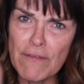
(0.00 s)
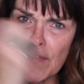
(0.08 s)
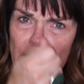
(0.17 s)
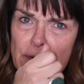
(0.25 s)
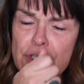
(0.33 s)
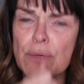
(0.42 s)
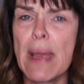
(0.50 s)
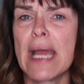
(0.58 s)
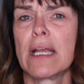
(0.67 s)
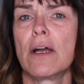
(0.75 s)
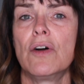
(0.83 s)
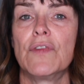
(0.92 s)
very
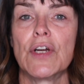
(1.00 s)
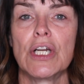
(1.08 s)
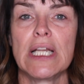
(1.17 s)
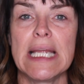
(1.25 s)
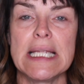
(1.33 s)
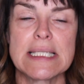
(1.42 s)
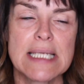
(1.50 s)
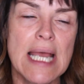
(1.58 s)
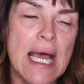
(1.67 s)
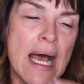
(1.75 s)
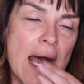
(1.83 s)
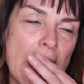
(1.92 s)
dramatic over her lids.
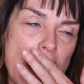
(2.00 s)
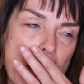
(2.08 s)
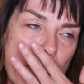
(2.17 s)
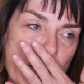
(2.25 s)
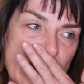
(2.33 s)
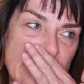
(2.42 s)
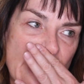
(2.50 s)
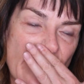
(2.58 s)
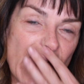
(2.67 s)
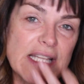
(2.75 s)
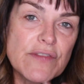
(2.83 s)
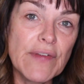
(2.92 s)
Um, now,
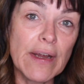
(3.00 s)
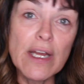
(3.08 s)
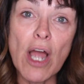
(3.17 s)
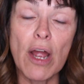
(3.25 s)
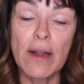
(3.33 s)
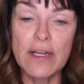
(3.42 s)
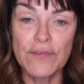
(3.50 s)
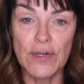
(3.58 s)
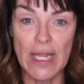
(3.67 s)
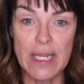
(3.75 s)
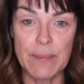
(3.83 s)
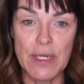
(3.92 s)
that's very hard if
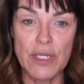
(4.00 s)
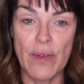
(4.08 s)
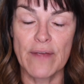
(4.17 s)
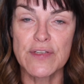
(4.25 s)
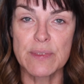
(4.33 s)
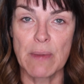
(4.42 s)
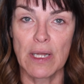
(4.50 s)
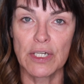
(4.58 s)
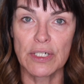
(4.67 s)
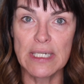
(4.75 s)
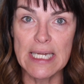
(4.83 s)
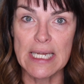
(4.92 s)
you're like me and you have
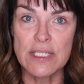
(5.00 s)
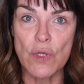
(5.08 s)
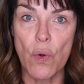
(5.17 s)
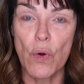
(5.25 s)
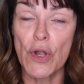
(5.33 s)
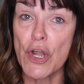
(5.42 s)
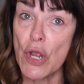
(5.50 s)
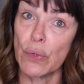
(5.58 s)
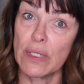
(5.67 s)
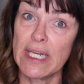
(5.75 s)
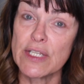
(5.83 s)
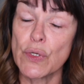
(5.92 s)
smaller lids or
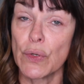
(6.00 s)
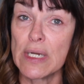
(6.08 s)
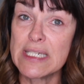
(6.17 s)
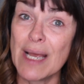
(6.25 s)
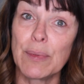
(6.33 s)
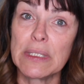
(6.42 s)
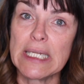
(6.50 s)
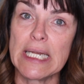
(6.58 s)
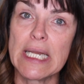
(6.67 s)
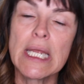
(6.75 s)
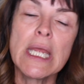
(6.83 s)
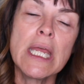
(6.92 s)
no lids or a double
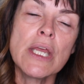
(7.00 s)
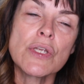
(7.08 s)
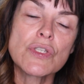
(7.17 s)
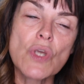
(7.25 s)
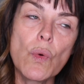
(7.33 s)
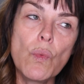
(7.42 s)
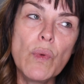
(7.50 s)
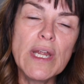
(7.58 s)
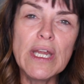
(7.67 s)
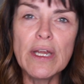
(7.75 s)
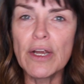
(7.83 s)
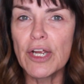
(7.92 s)
lid. So,
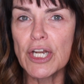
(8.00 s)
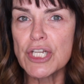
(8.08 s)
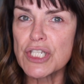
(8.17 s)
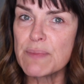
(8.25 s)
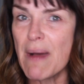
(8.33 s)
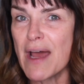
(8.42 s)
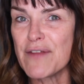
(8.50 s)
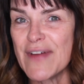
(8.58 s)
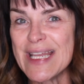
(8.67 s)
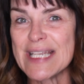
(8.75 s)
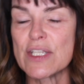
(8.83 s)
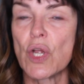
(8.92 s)
we are going to just
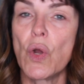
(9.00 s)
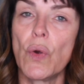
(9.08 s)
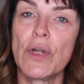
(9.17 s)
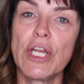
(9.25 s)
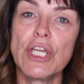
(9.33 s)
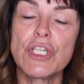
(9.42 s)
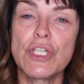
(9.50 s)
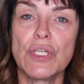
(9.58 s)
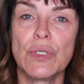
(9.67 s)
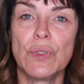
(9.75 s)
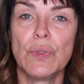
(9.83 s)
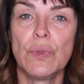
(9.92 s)
modify this according
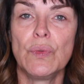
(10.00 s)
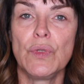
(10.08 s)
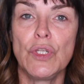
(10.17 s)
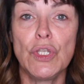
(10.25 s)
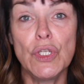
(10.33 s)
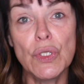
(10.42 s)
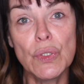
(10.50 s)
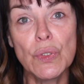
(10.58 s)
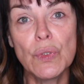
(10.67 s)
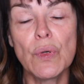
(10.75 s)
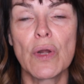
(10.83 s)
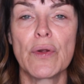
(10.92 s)
to
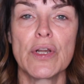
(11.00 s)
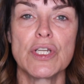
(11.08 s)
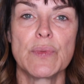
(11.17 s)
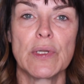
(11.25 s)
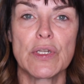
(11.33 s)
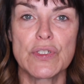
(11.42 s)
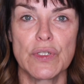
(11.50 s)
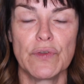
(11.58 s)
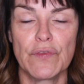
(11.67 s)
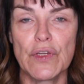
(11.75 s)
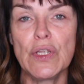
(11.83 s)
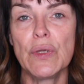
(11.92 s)
you, according to what looks
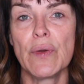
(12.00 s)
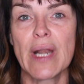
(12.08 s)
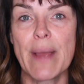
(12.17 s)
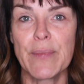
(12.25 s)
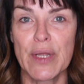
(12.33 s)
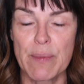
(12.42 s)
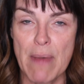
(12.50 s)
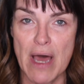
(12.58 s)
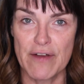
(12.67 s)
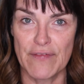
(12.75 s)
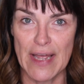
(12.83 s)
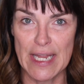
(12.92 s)
good for you, and I'm going to
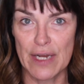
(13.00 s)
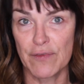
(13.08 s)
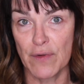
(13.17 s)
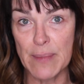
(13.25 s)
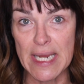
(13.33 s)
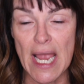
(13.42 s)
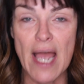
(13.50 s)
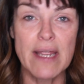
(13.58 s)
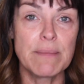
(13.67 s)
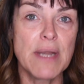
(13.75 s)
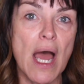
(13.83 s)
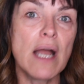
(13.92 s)
modify it for me. I
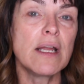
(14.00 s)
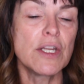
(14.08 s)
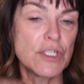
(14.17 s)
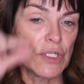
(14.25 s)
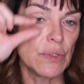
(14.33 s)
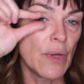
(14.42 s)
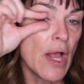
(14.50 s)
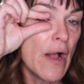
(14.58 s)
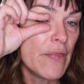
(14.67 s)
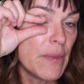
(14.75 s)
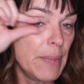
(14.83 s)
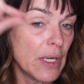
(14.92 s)
am not going to do
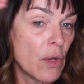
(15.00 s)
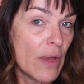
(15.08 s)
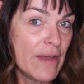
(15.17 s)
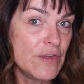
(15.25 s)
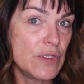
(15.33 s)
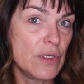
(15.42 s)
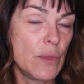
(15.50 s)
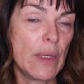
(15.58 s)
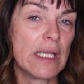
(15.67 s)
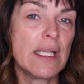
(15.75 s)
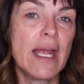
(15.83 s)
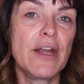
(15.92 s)
the big old heavy duty
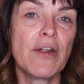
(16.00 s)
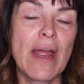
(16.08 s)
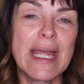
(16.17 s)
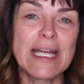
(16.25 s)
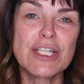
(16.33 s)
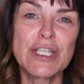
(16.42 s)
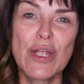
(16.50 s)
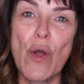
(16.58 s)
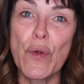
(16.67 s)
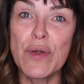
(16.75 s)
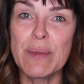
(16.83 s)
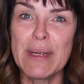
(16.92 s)
wing liner. I actually
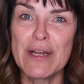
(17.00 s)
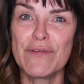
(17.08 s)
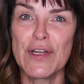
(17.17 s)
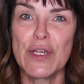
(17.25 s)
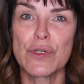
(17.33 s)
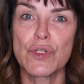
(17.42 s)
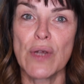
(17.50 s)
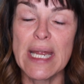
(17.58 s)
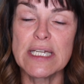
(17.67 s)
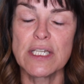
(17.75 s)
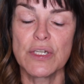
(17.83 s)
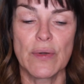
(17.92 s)
already made a video
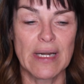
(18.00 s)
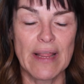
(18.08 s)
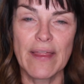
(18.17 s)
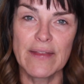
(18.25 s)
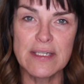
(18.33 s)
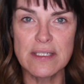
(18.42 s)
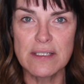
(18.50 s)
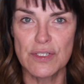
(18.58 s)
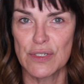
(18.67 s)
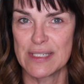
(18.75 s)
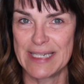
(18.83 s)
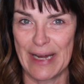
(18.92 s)
trying to do it and I thought
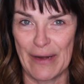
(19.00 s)
this looks